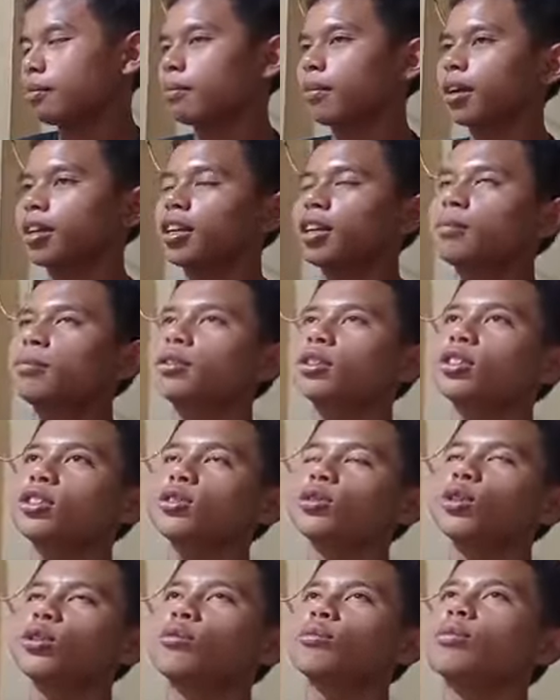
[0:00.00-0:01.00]
My name is
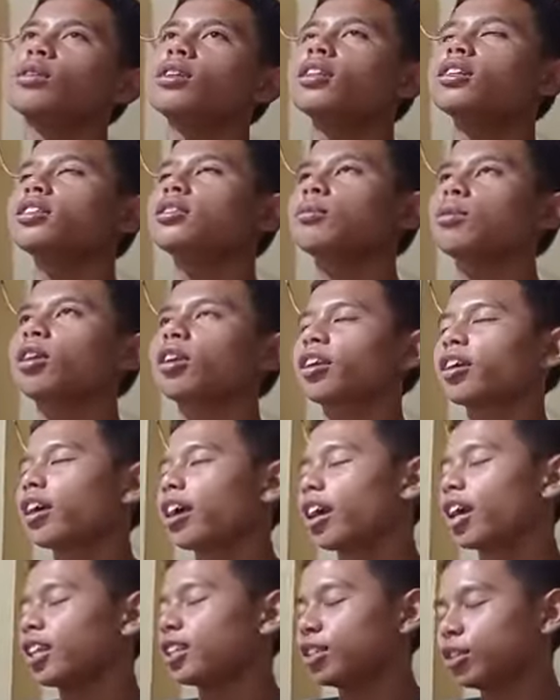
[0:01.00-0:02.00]
Juan, Billy, Simaranger.
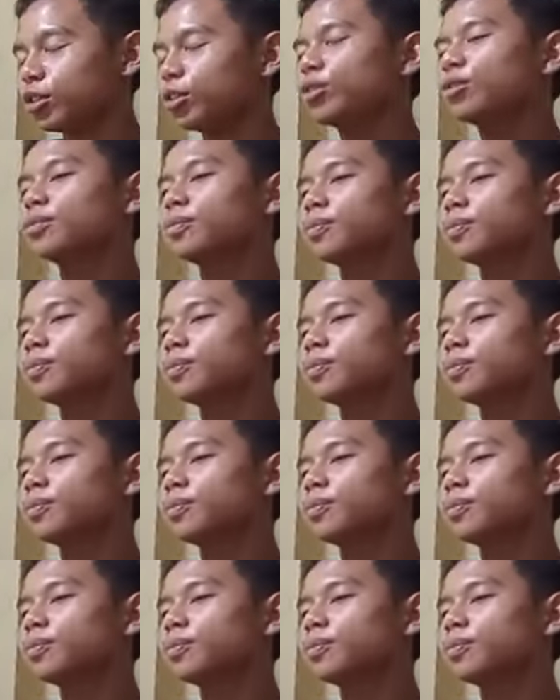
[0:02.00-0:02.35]
And you?